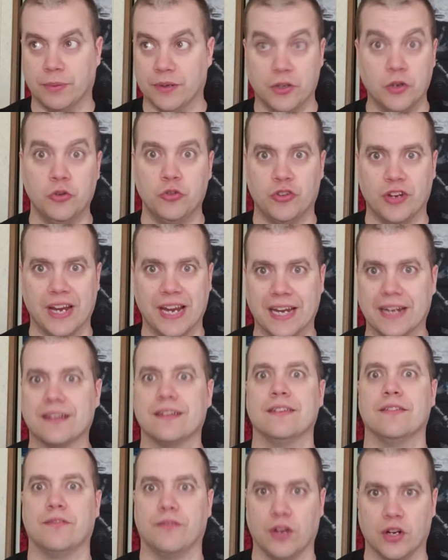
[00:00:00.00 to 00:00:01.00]
But New
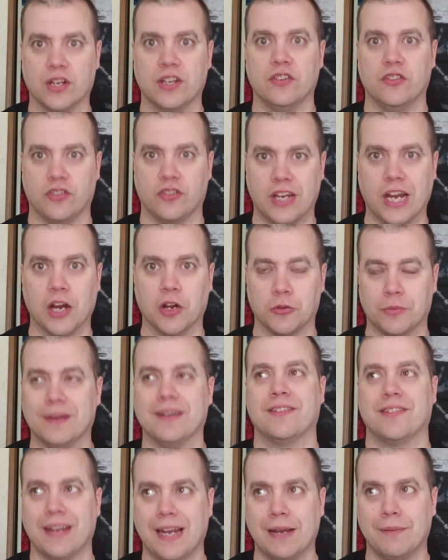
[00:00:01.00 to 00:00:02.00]
Jack fucking scares me.
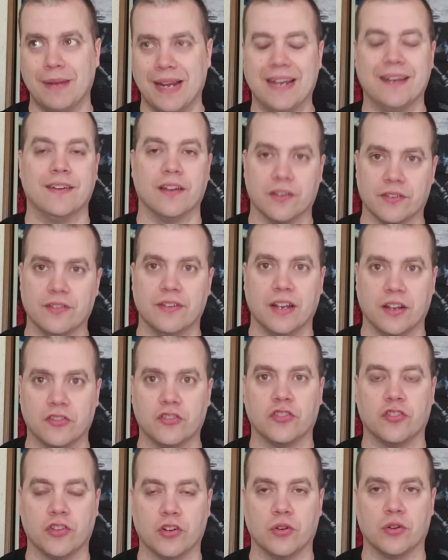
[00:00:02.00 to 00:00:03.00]
Sandman doesn't
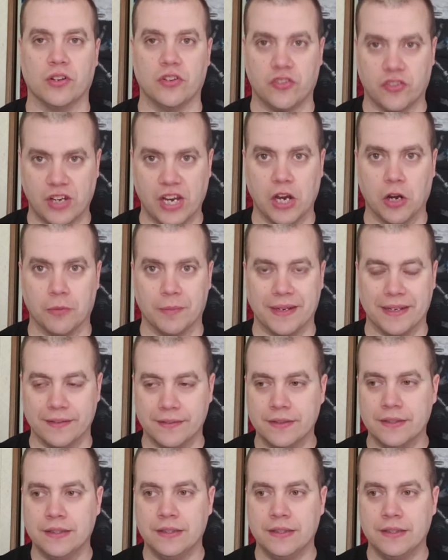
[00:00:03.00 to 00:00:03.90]
necessarily scare me.